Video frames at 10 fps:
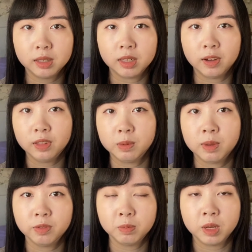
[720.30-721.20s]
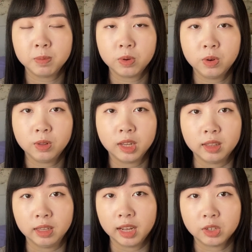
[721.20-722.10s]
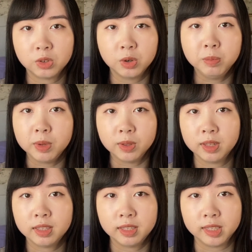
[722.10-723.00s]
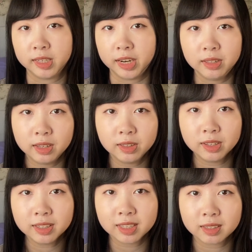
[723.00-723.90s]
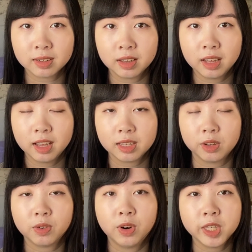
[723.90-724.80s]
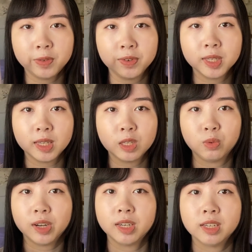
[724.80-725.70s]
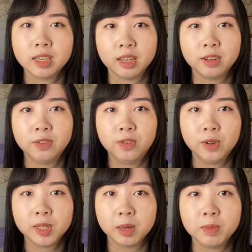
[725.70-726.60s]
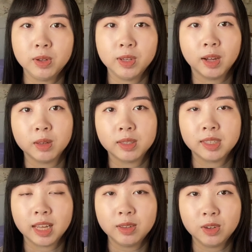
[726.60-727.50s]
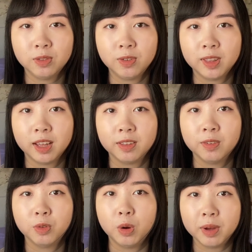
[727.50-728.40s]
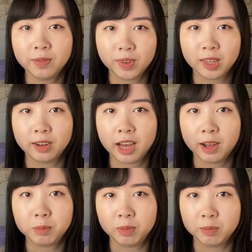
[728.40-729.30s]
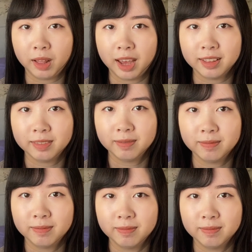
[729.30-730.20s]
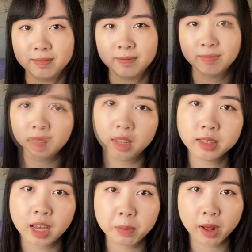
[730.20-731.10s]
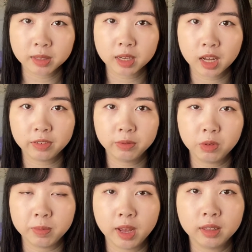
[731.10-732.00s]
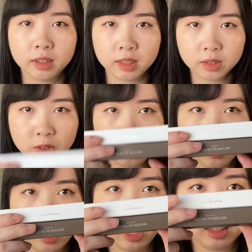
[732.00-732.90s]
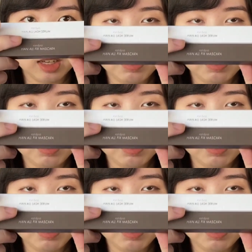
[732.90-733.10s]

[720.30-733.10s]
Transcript: is definitely meant for people who like natural, muted, daily looks. So of course, if you want to see swatches and a full demo, you have to stay tuned for that Romand video I have in plan. The next eye products I got from Romand are these two eyelash